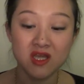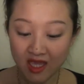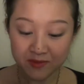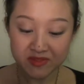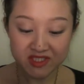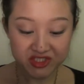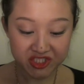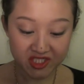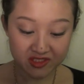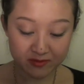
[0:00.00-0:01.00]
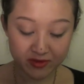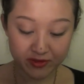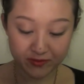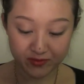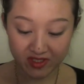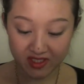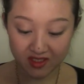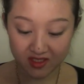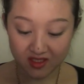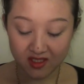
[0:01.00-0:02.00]
I'm in the shade number
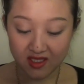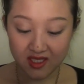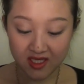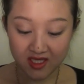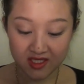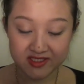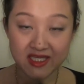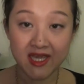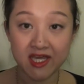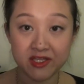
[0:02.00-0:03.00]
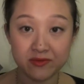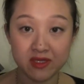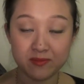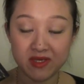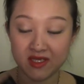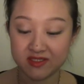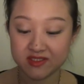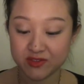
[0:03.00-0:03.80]
3, and I highly recommend.